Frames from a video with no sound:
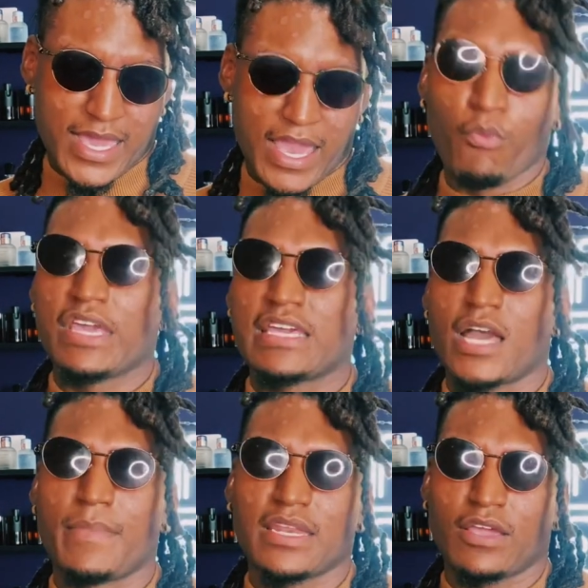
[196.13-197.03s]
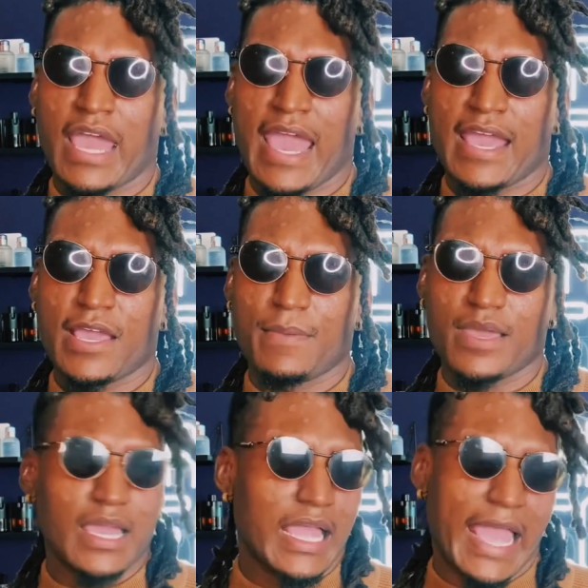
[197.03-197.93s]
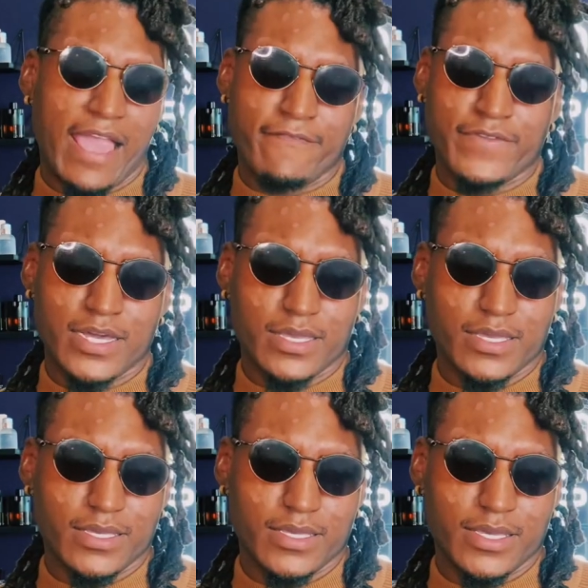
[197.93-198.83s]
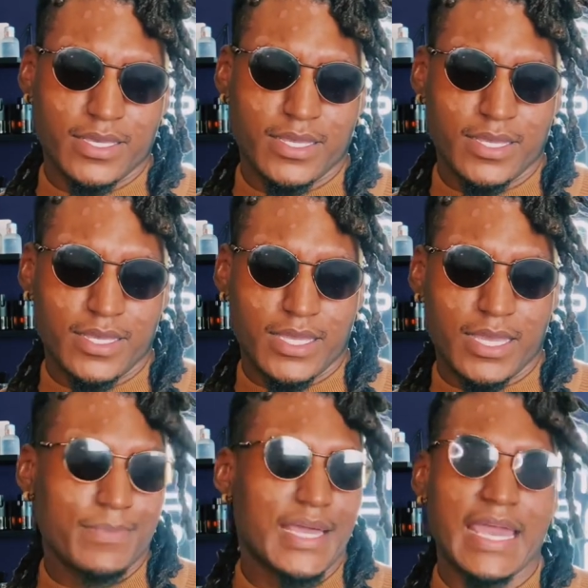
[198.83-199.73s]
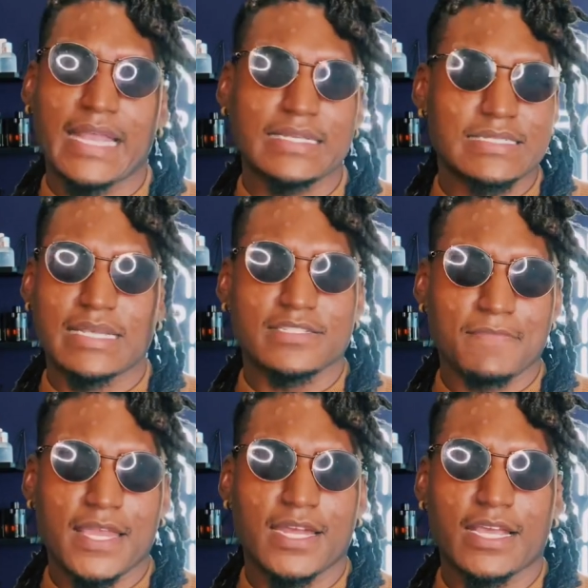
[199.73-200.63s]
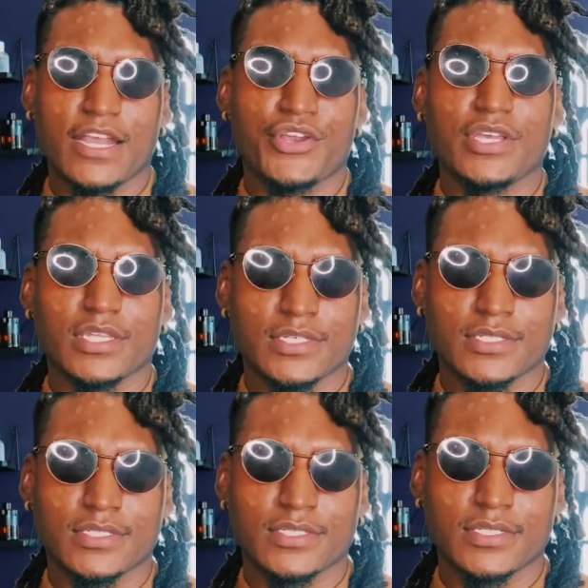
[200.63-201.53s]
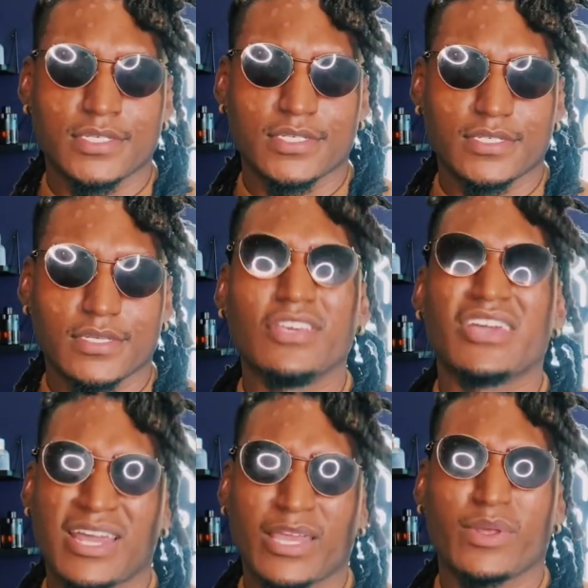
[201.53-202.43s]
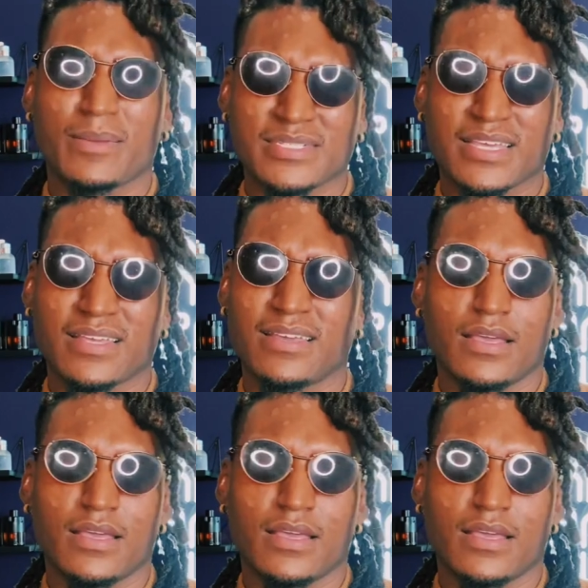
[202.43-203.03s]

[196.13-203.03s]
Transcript: And when he come in the game, he ain't funky. But he ain't the sixth man of the year either. Kind of get what I'm saying?